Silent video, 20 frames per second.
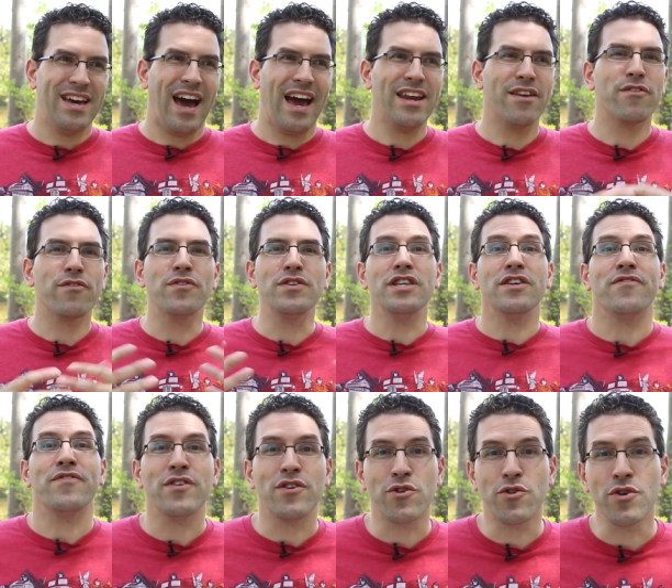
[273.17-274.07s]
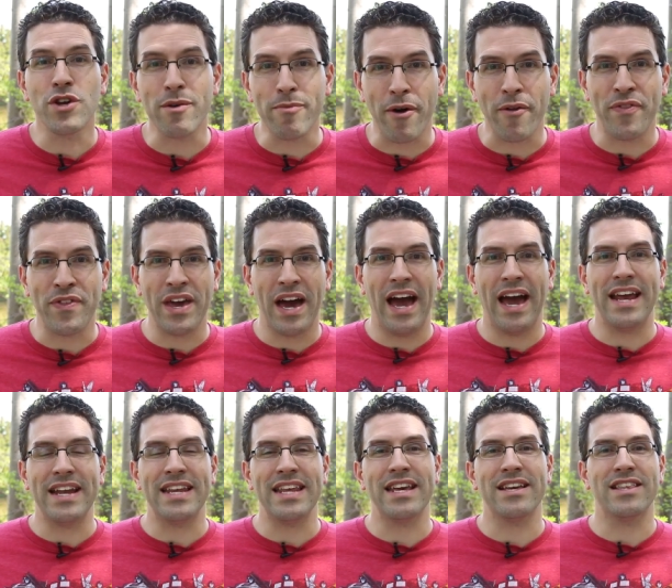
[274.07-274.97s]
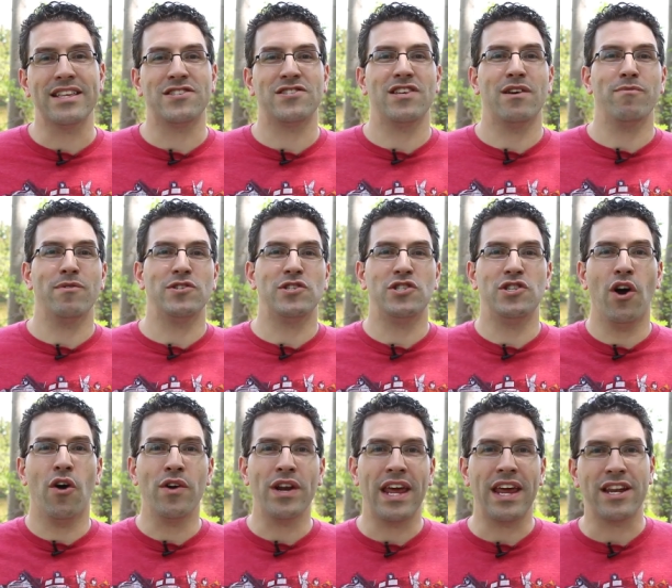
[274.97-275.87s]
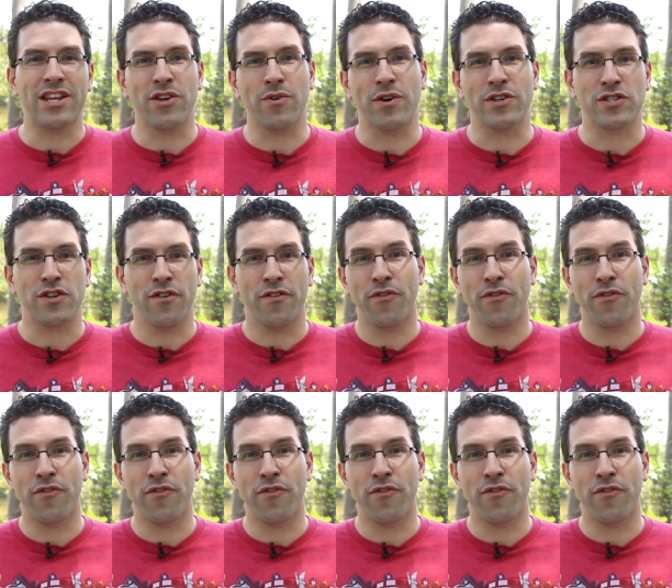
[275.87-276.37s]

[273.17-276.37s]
I never really feel good about the idea that someone's donating to us